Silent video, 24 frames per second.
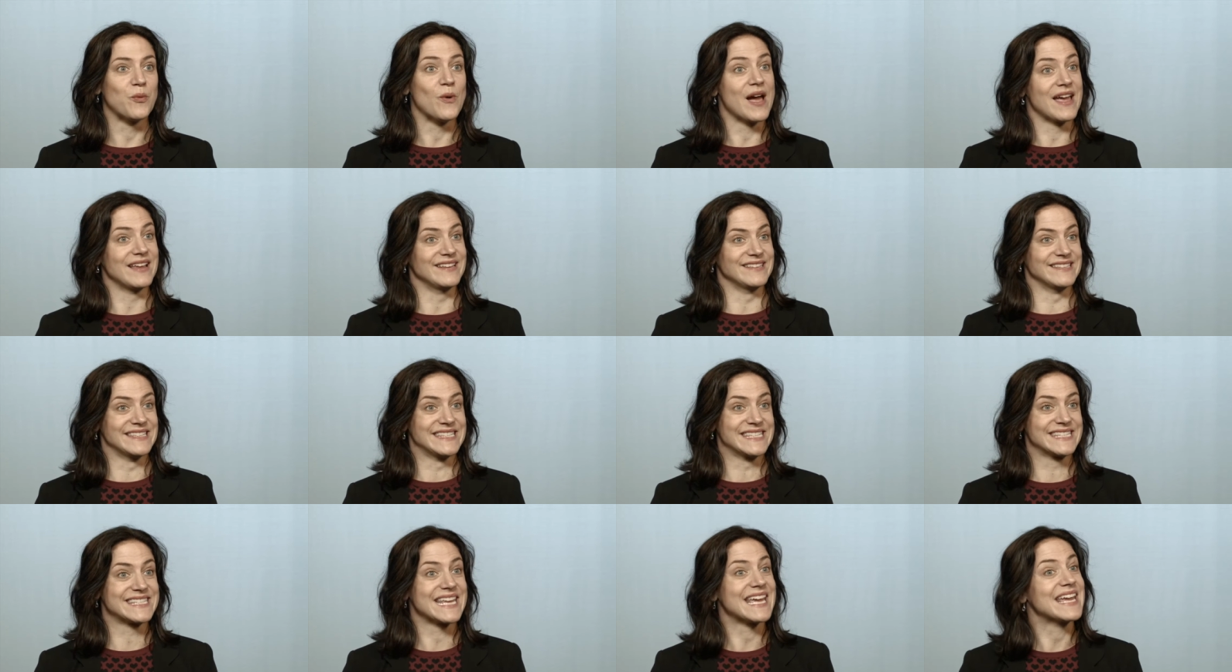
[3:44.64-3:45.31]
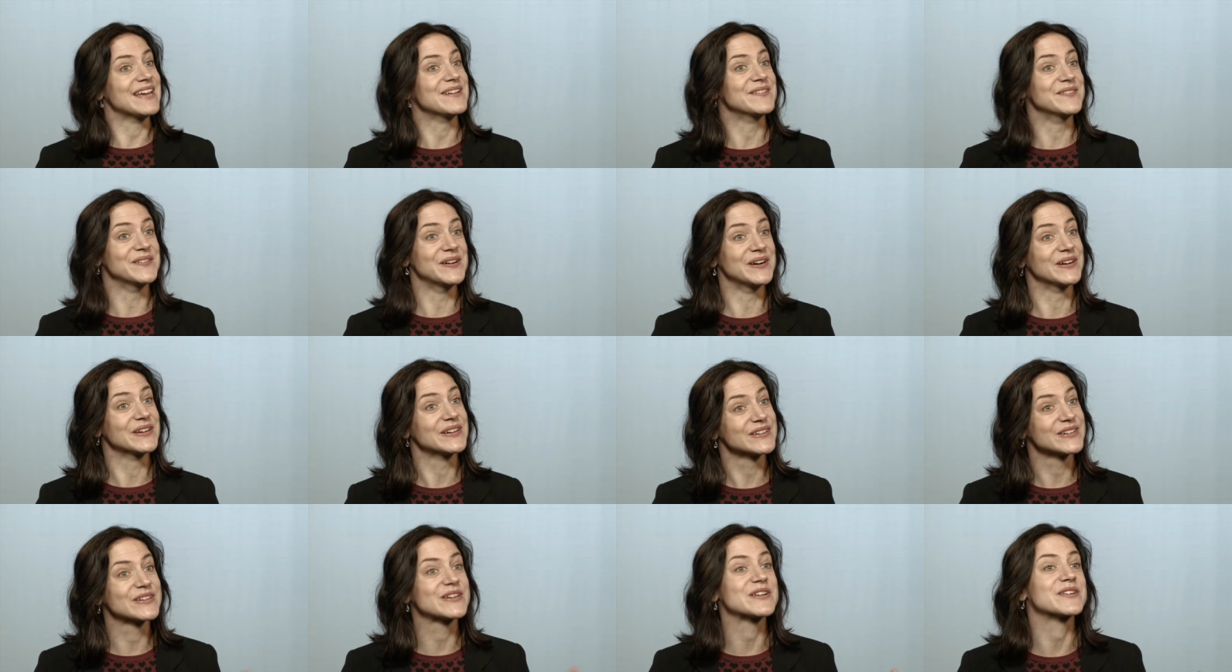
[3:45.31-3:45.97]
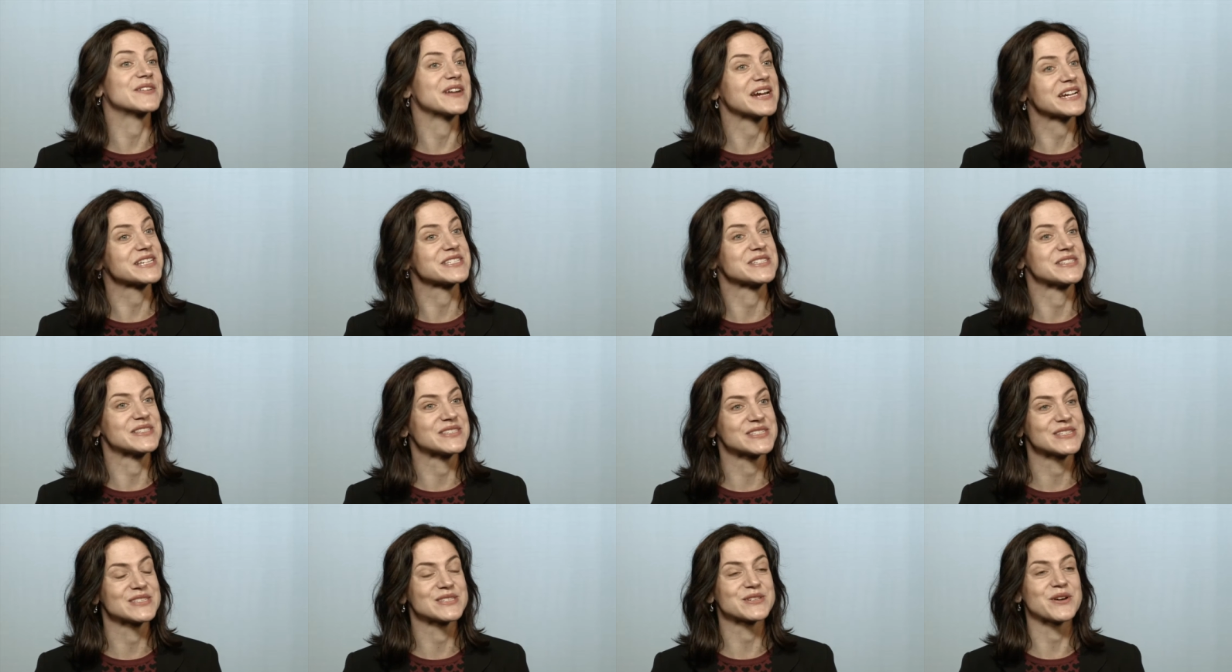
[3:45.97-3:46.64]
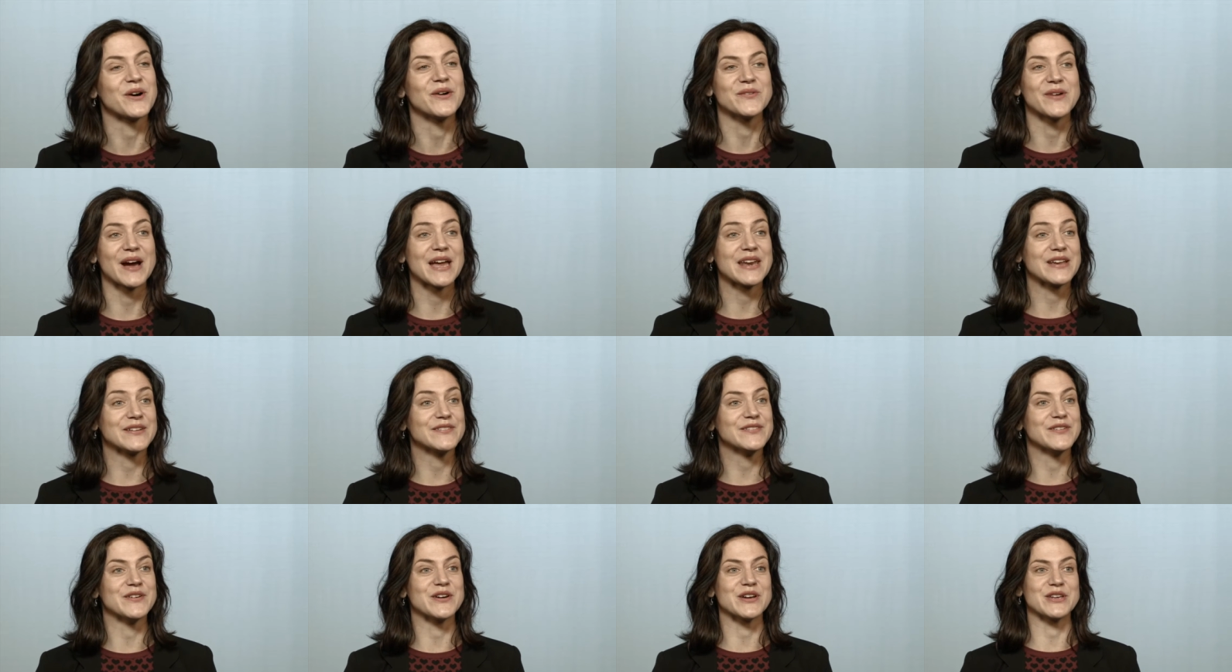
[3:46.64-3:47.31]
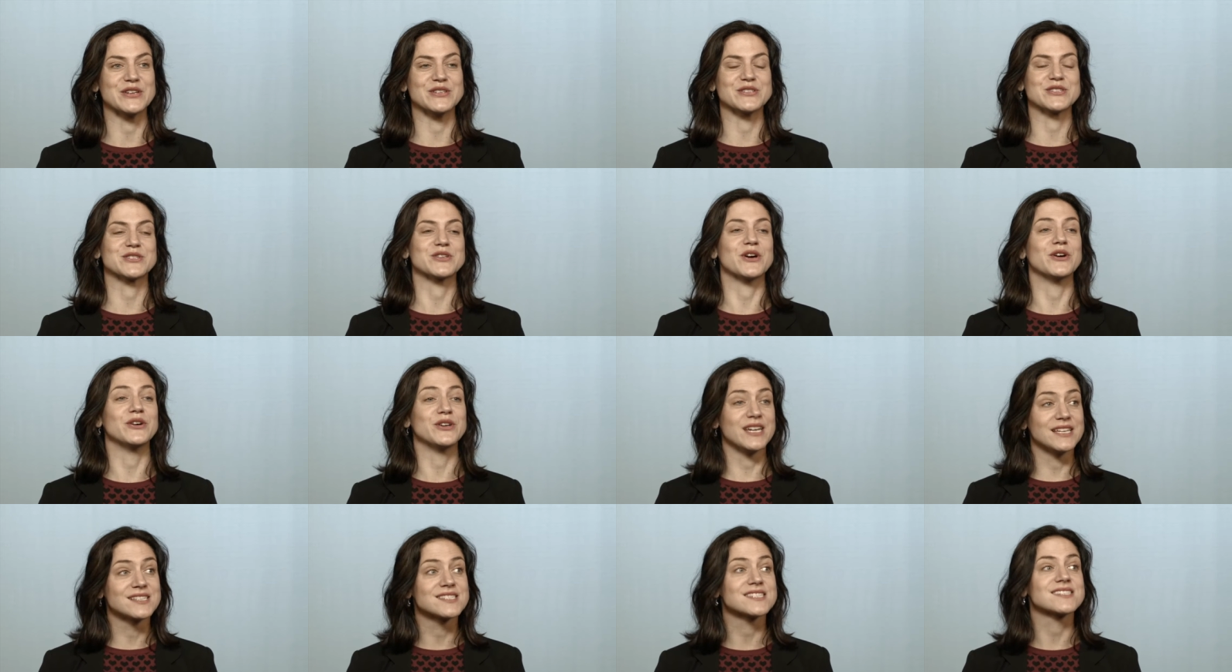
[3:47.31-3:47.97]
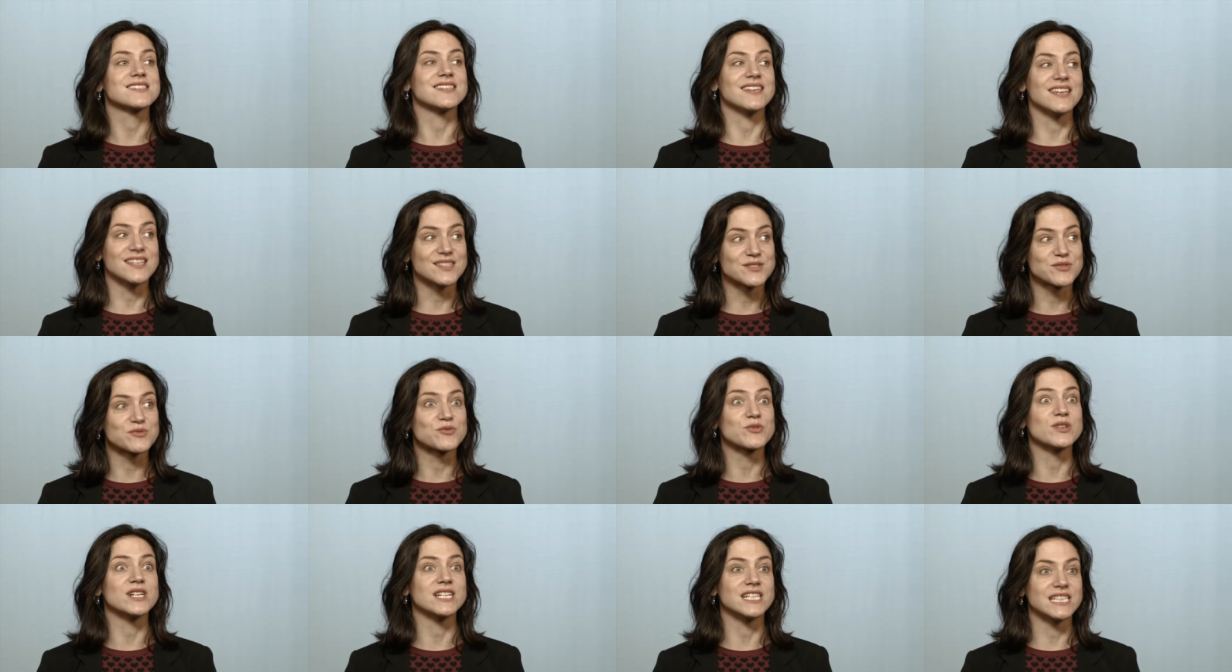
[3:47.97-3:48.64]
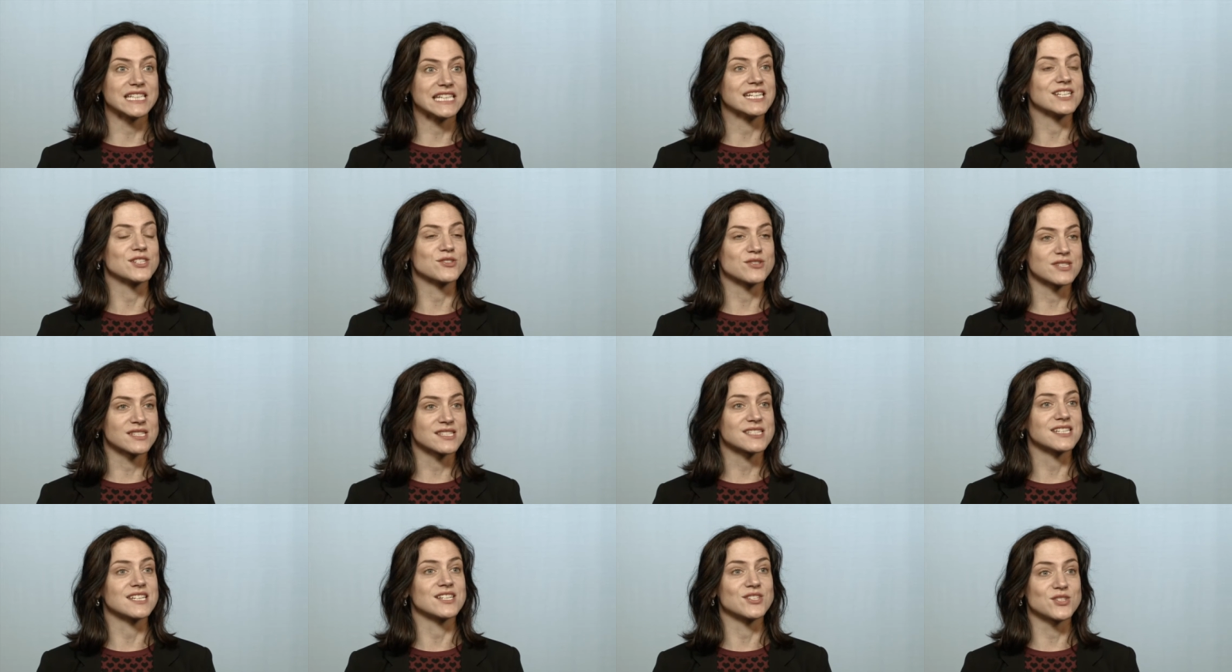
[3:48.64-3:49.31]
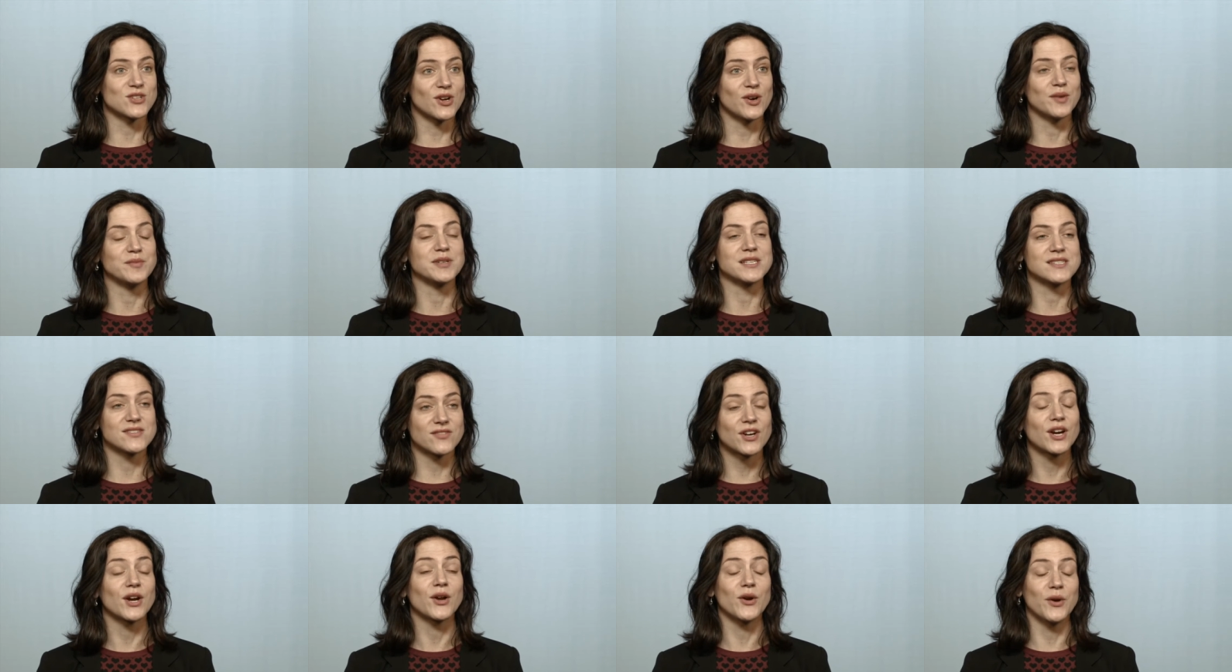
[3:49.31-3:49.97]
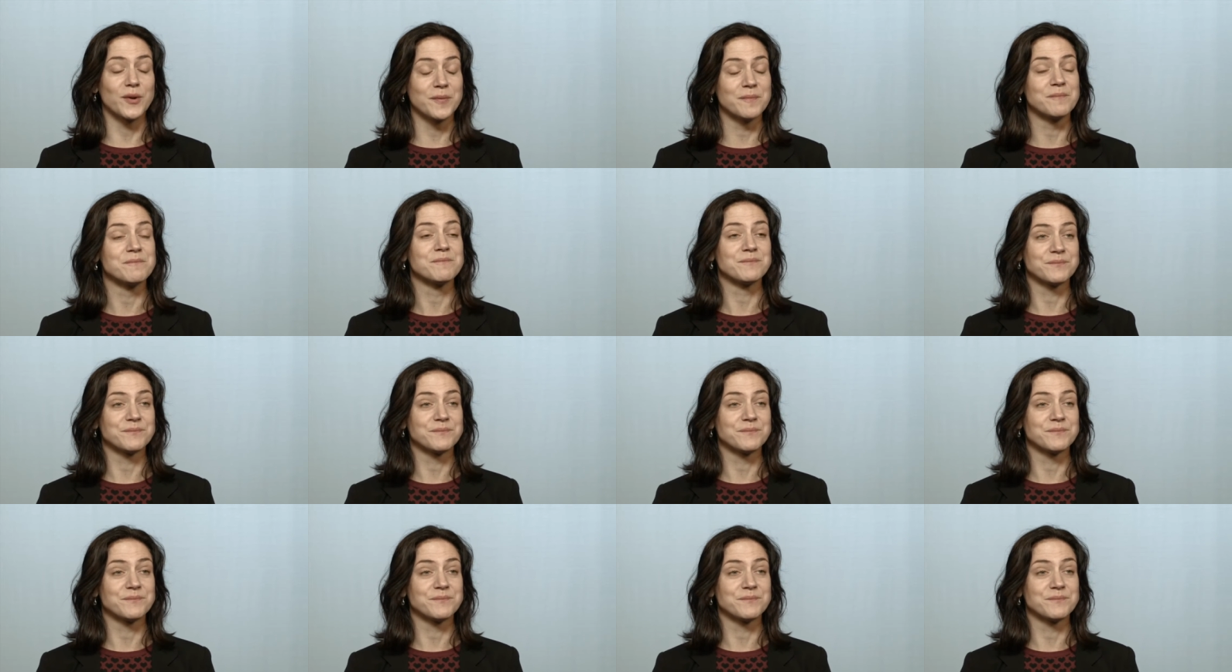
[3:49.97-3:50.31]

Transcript: wait and see what corrections has got waiting for you. So it's, it's a really interesting job, it's very good.